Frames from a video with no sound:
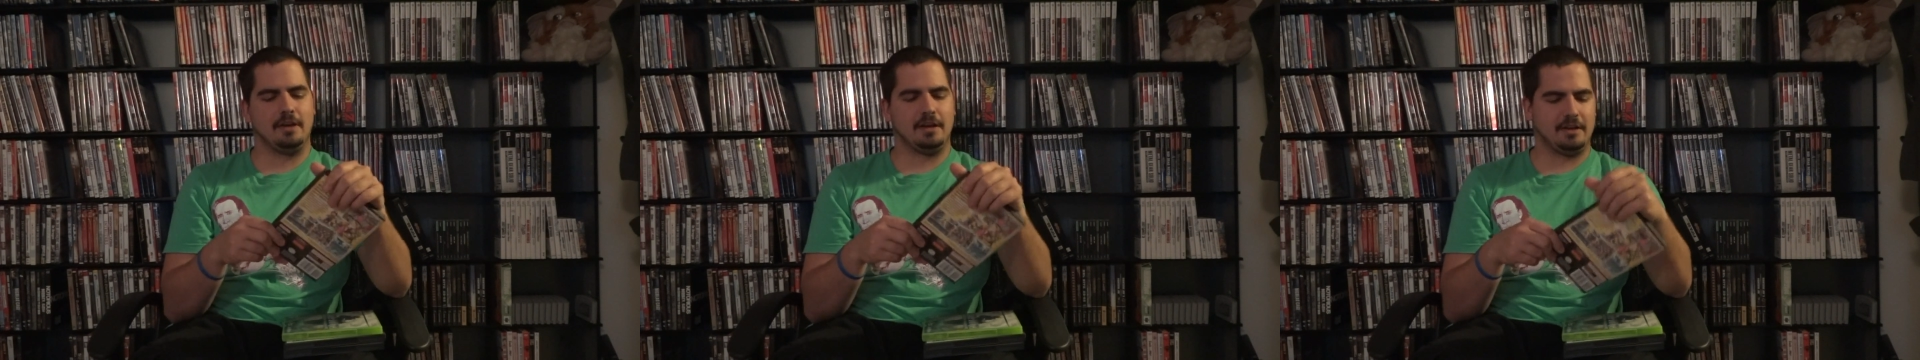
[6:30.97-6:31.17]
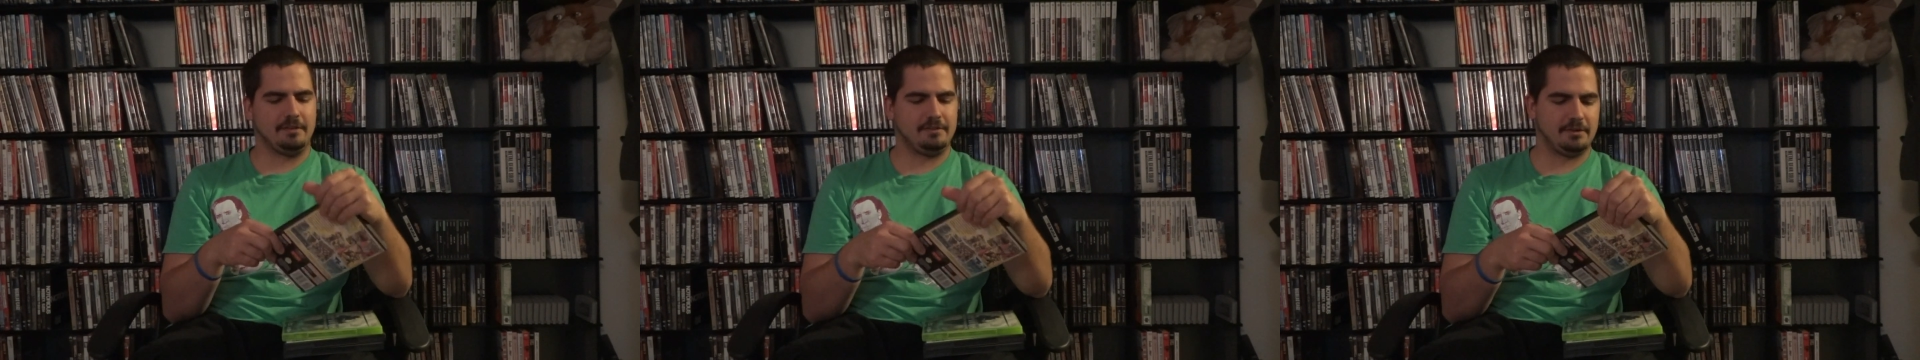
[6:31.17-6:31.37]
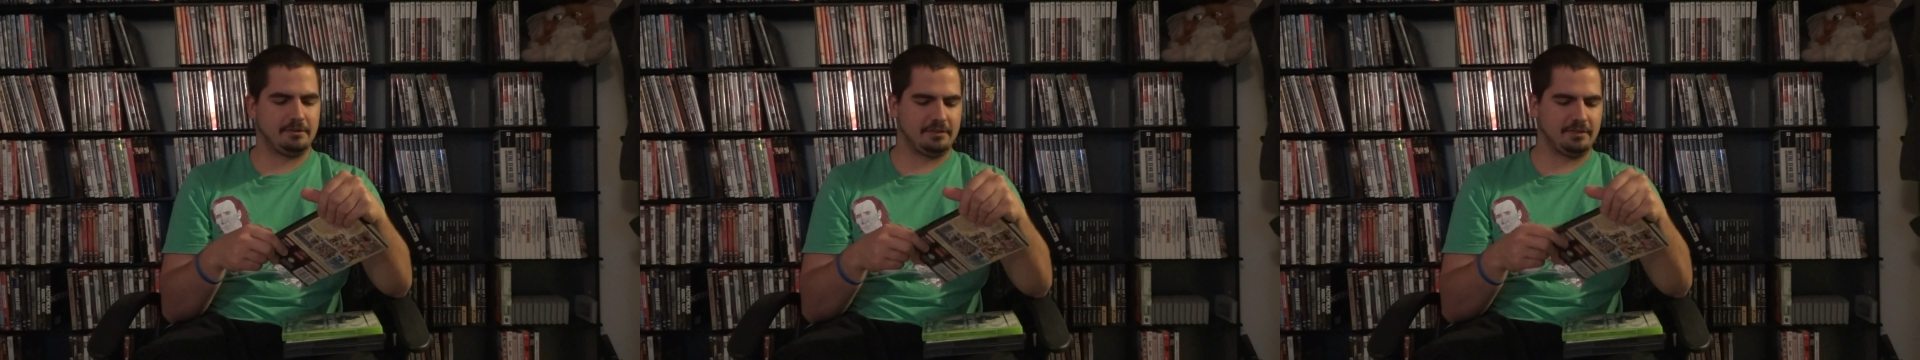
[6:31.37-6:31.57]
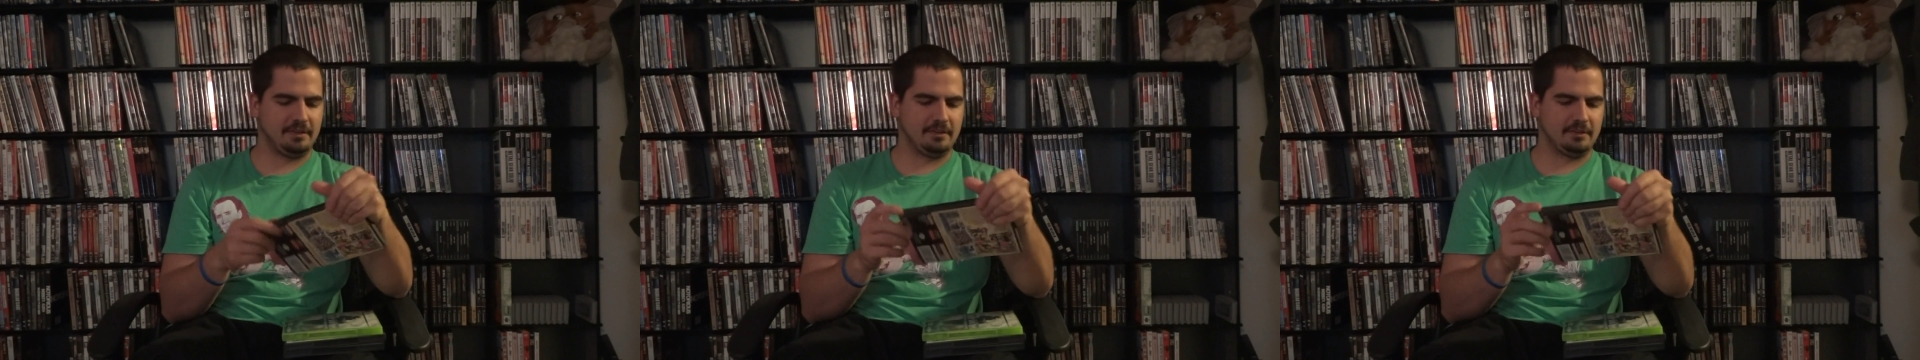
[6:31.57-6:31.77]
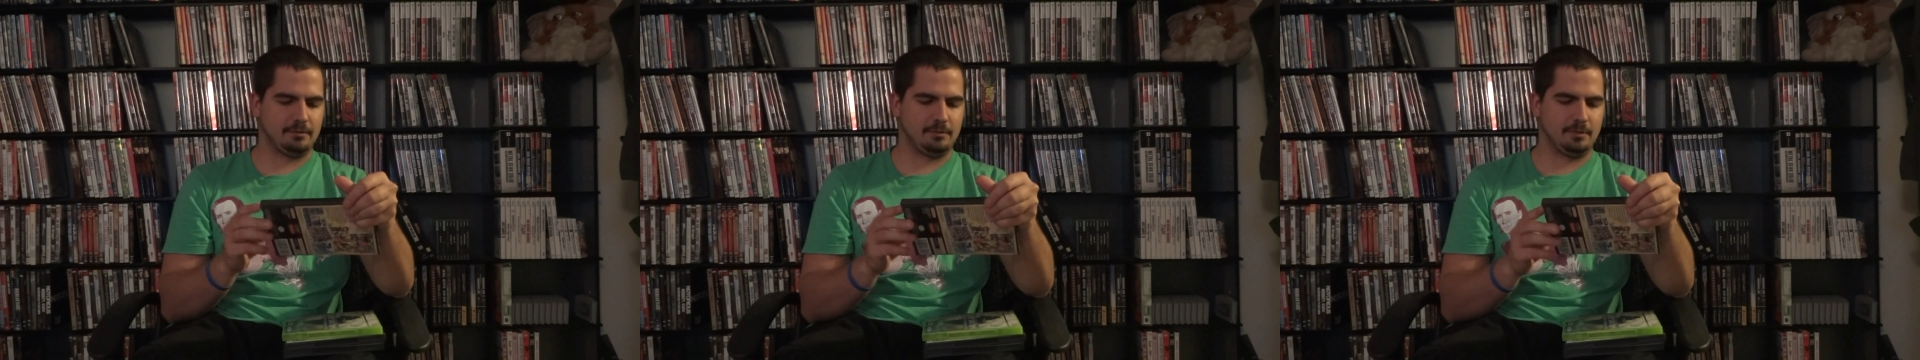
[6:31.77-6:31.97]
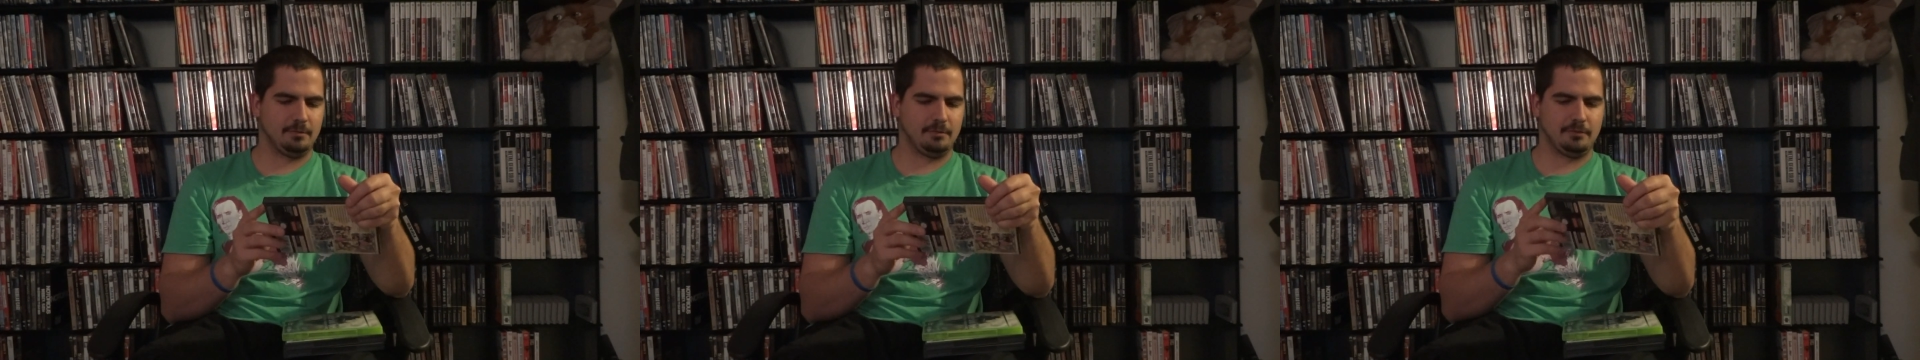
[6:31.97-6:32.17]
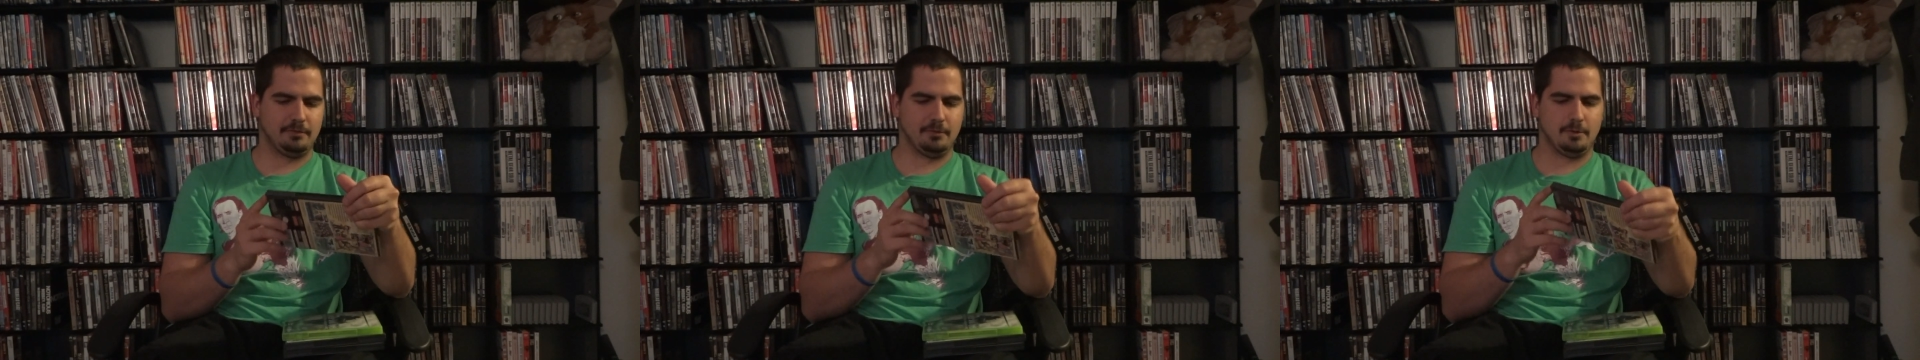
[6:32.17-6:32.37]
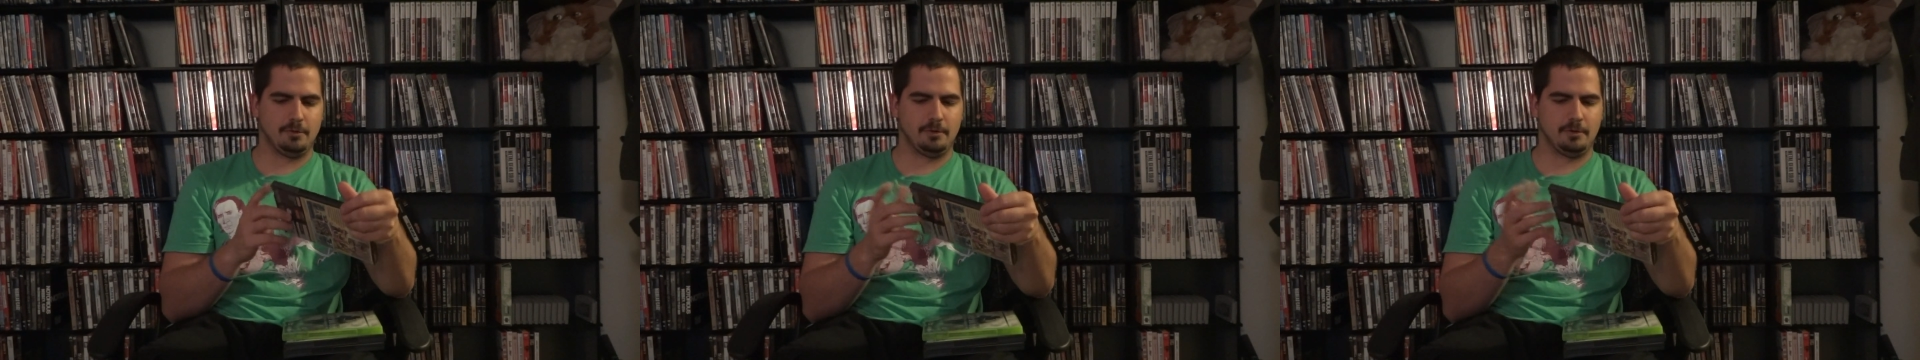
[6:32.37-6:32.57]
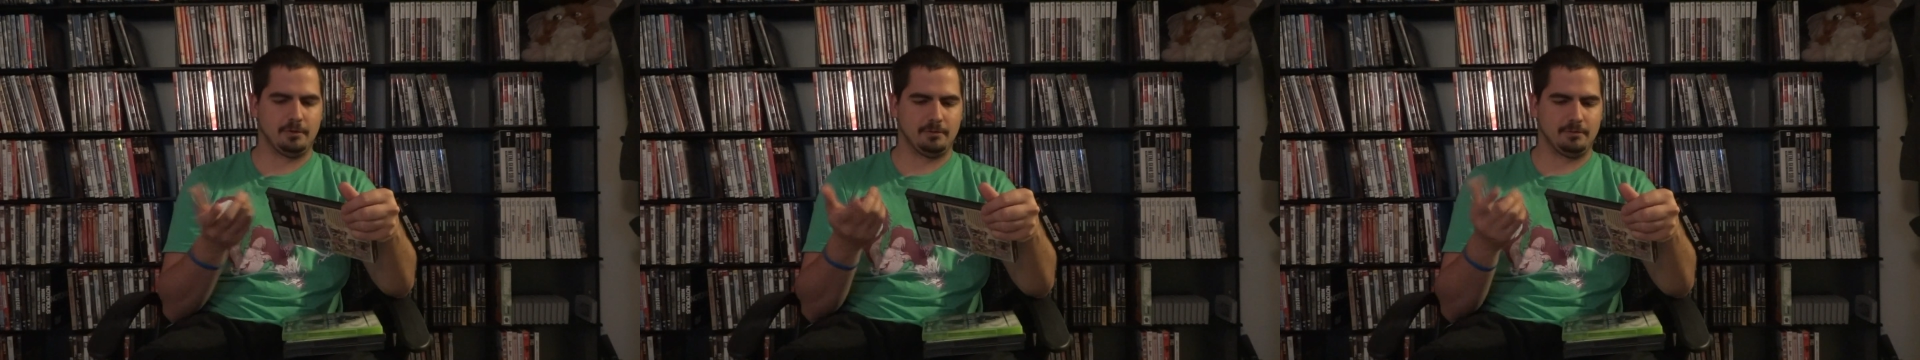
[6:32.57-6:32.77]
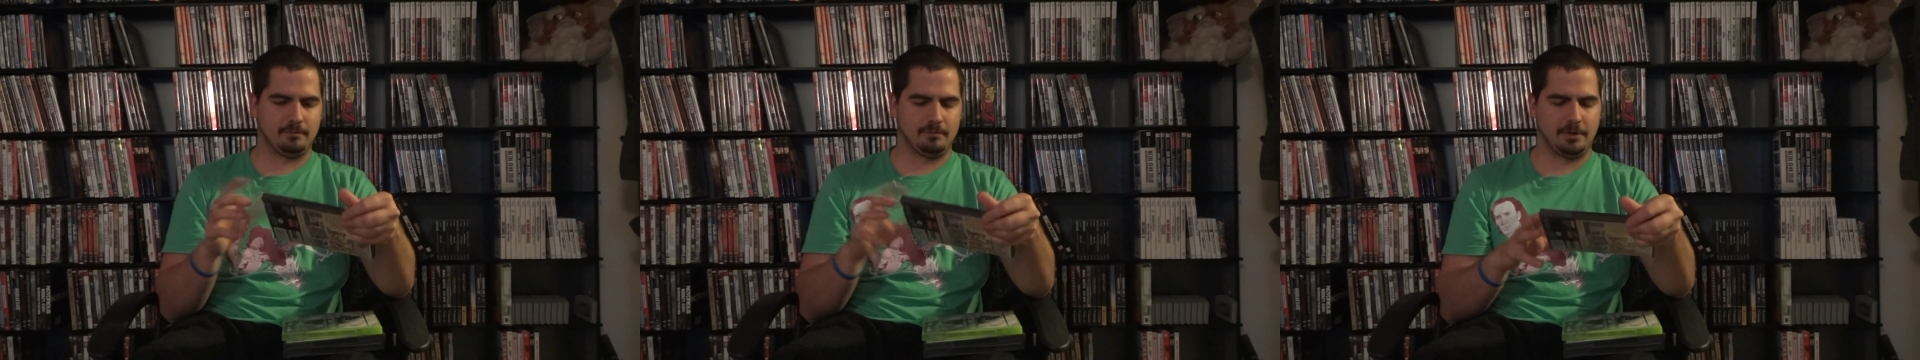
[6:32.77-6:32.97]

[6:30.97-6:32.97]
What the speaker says: I've never seen this one before.